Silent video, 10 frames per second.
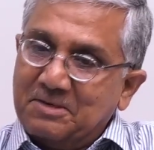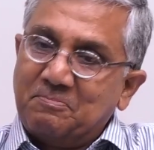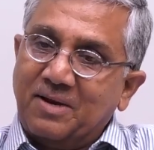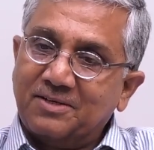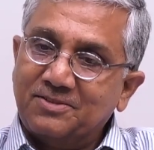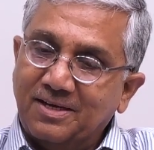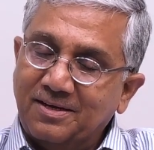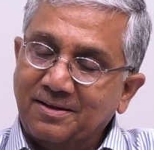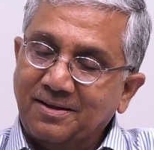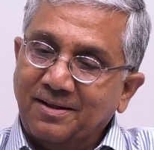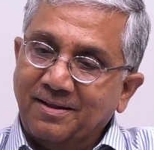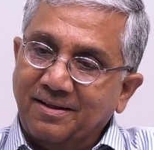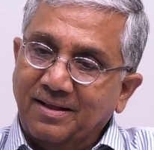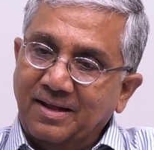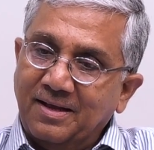Plaksha
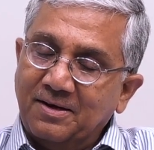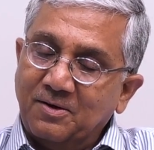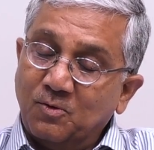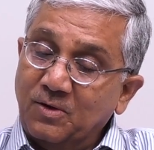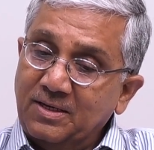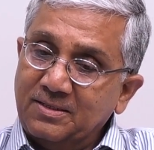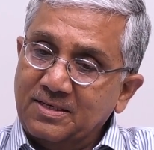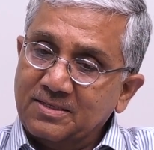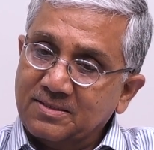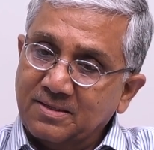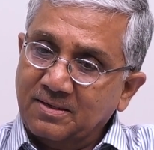and knowing these